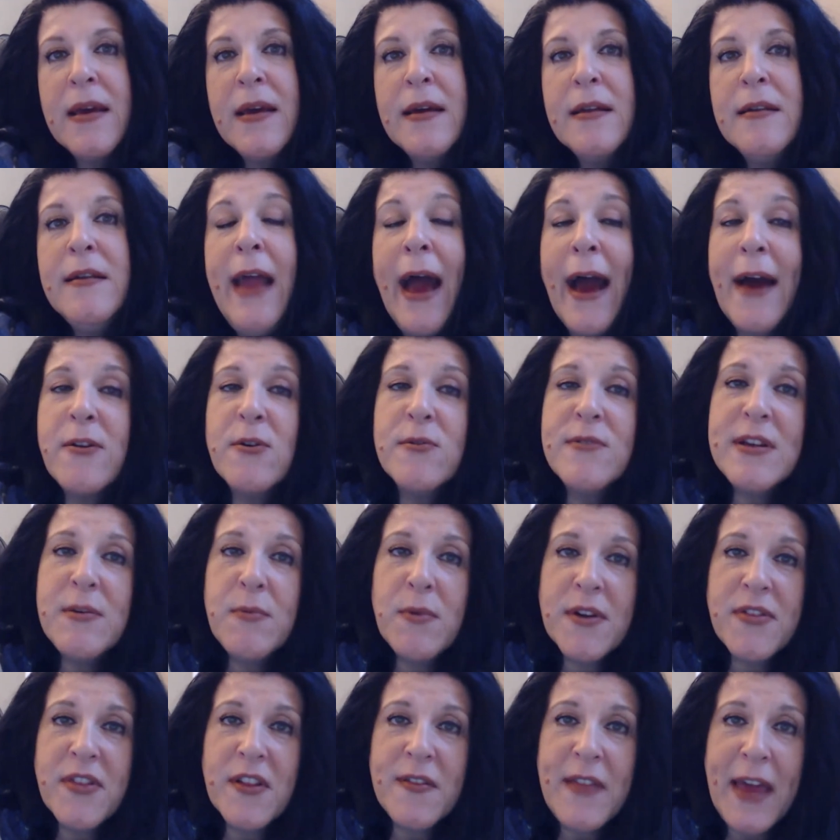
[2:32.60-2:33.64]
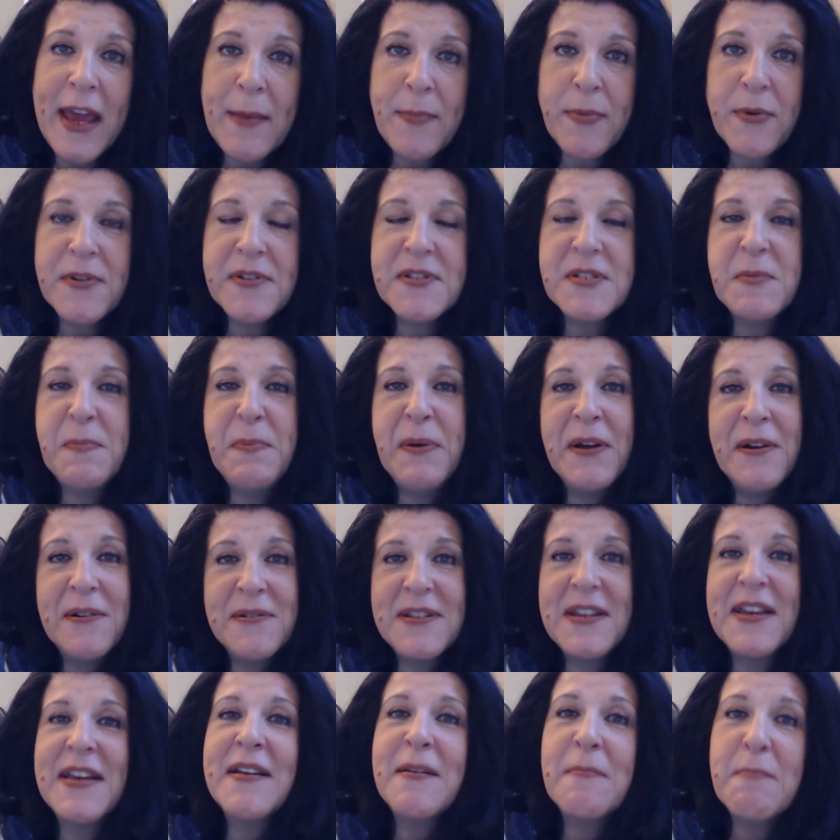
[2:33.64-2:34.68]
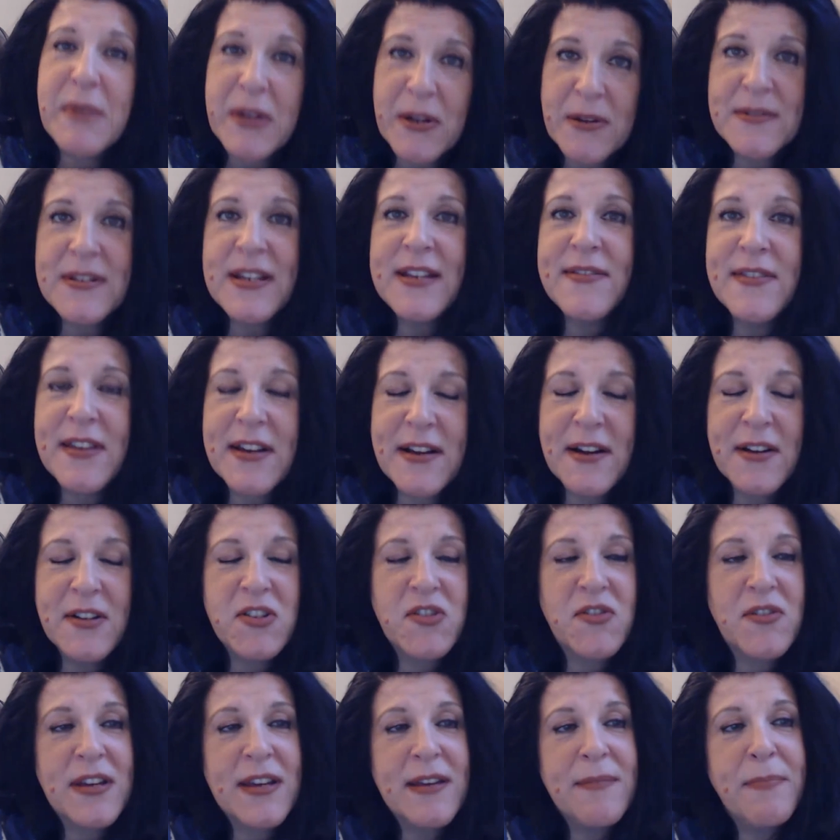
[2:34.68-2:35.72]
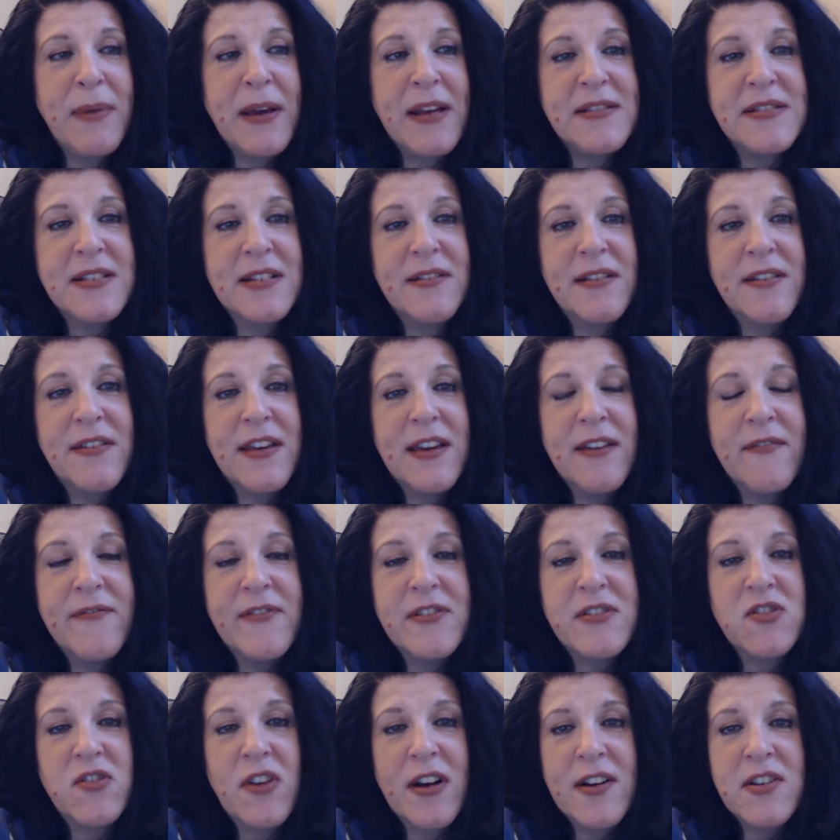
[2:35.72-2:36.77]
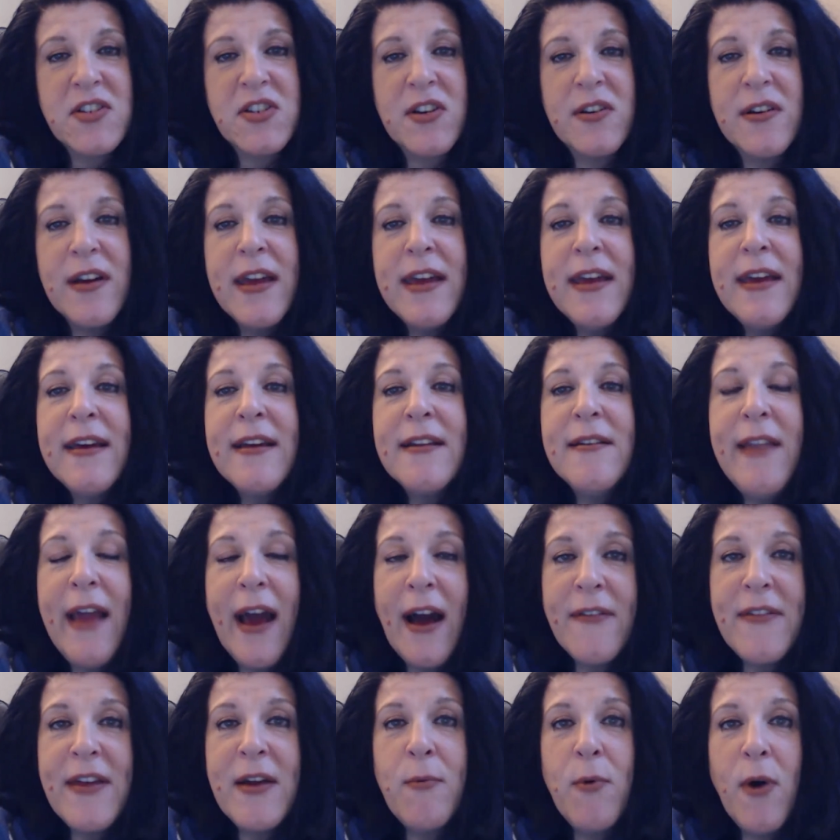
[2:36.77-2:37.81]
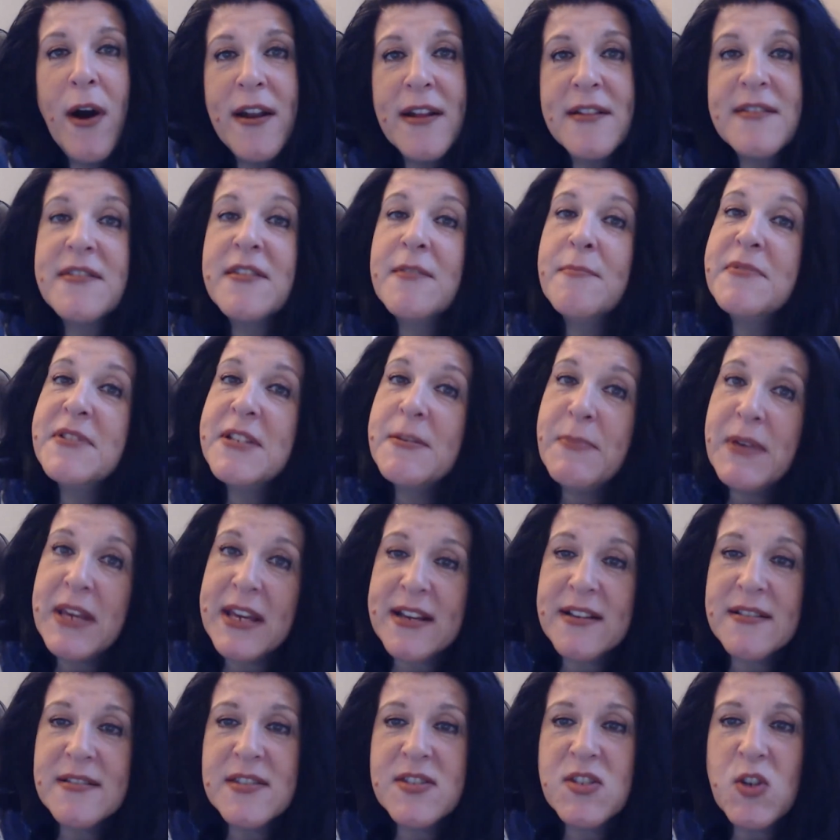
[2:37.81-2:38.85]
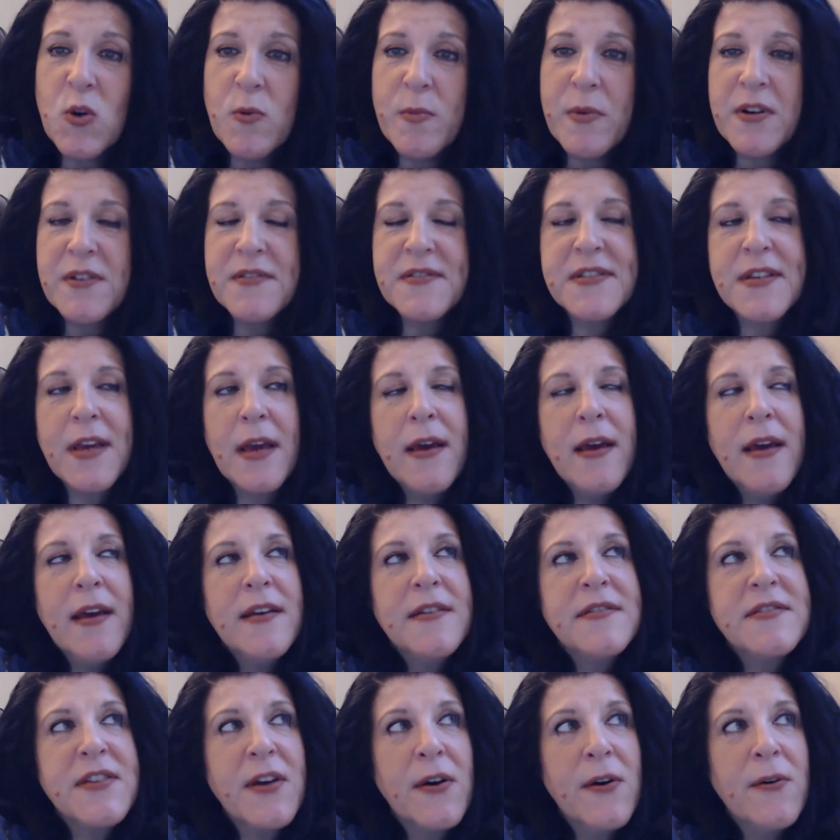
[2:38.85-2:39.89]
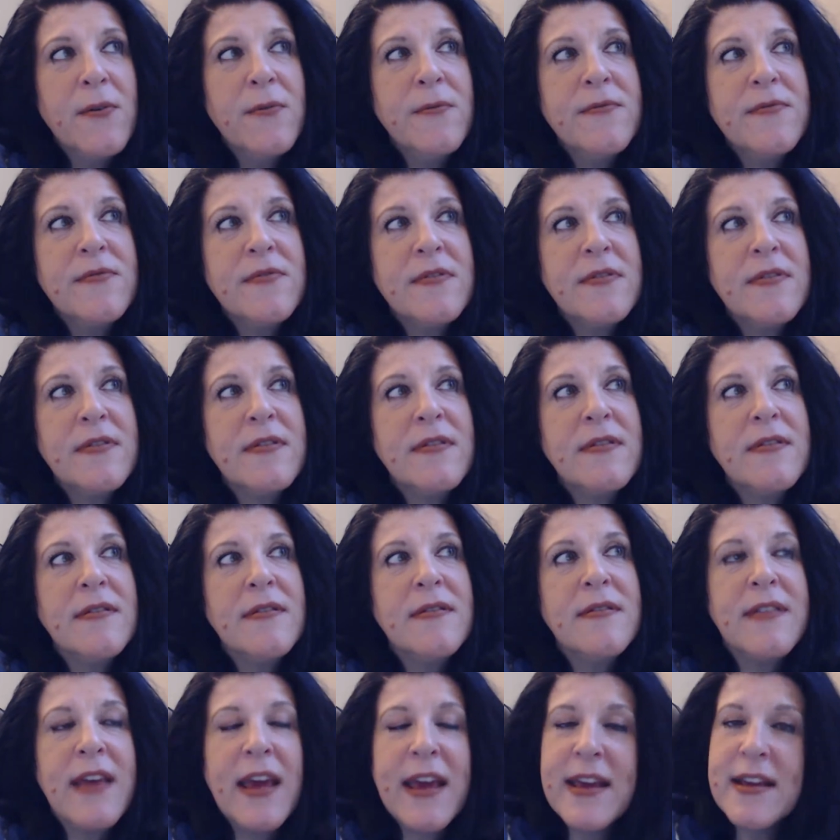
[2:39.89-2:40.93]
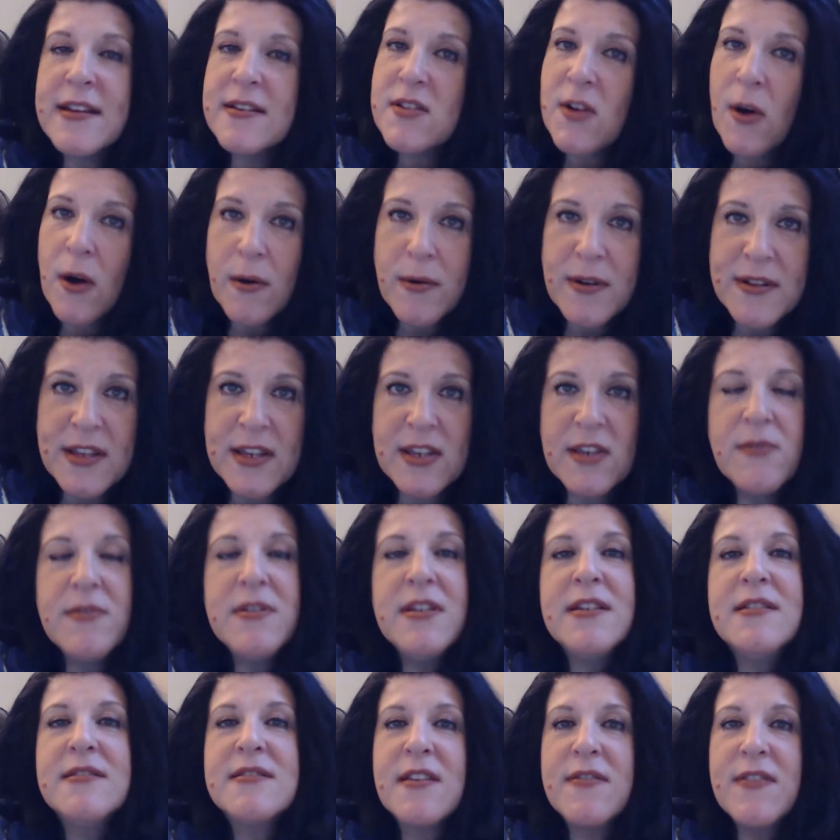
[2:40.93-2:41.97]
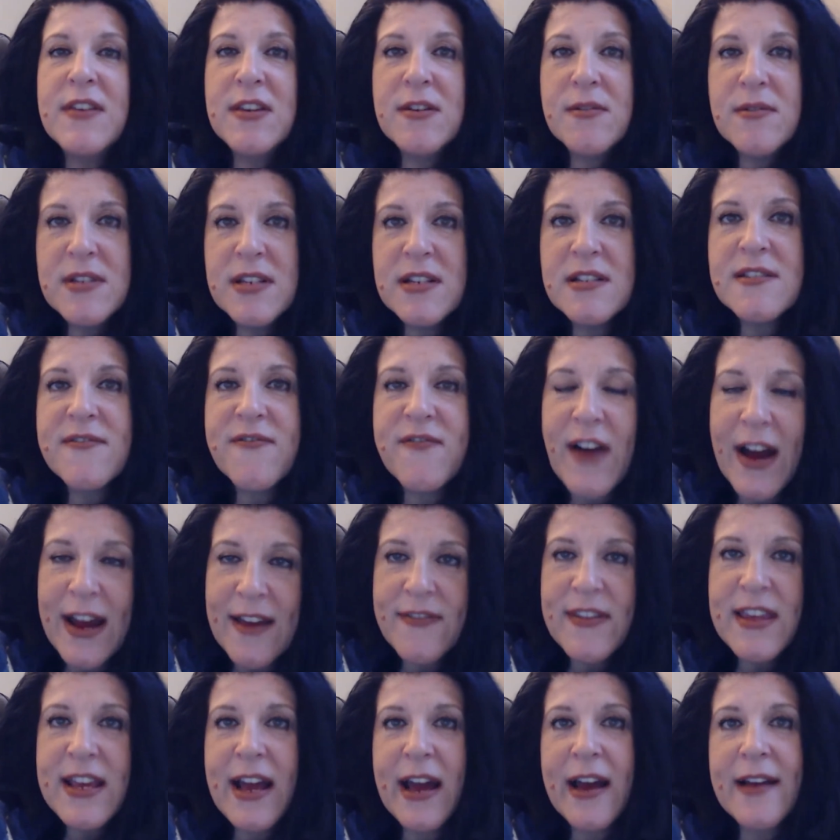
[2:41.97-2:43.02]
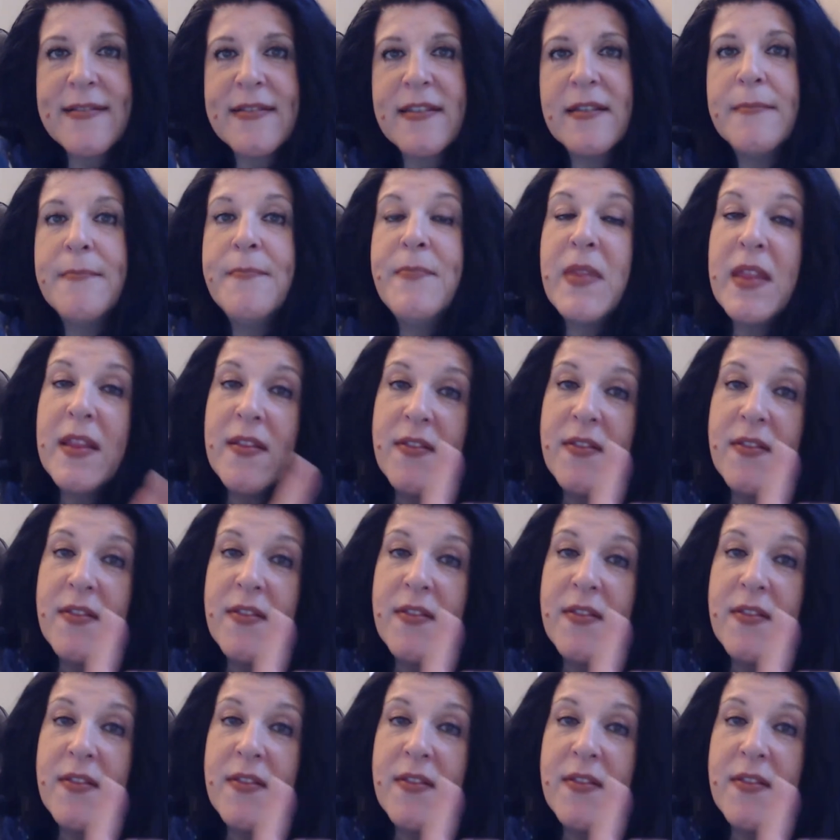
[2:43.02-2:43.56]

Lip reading: not only were the laborers building the country, basically the infrastructure, now they wanted them to be consumers. So they talked with the unions, and the unions finally got them